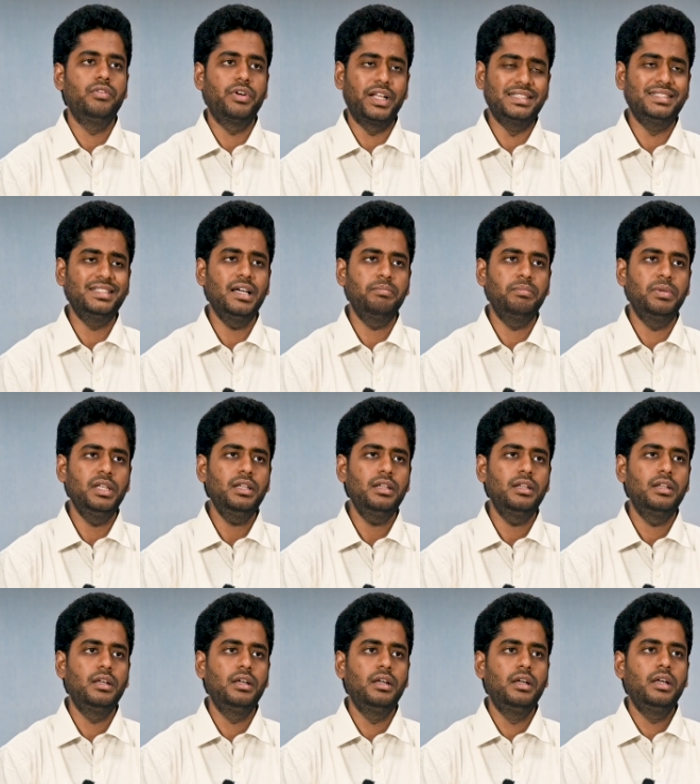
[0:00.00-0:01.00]
For example,
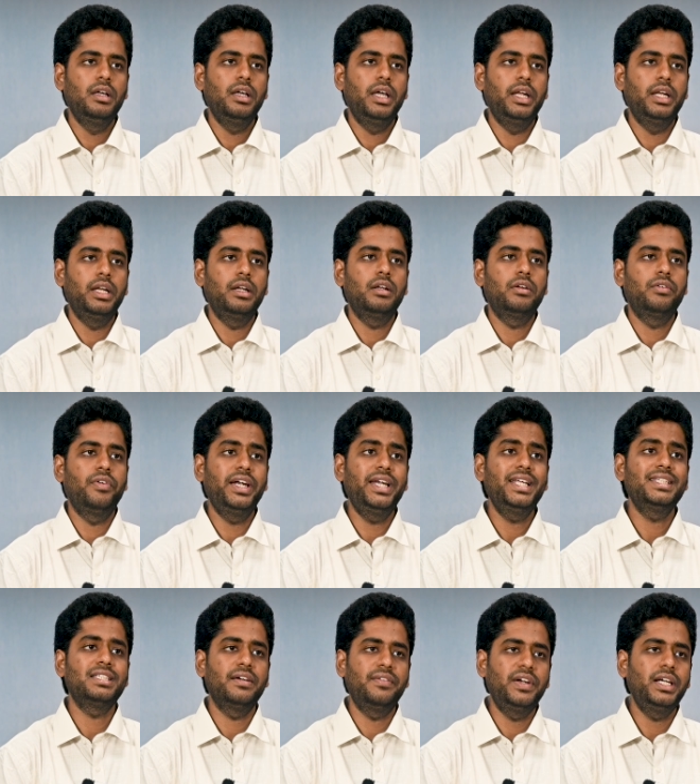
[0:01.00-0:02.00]
in
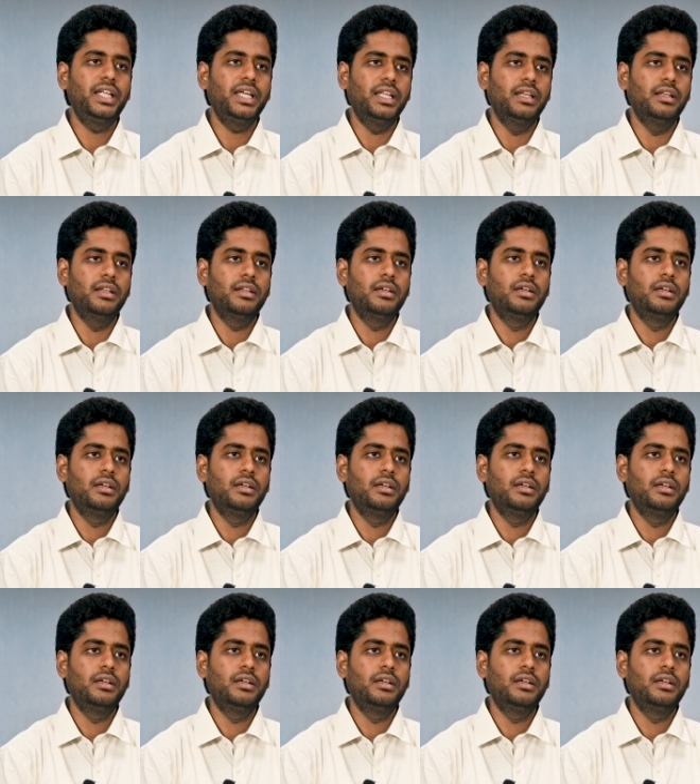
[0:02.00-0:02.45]
2017,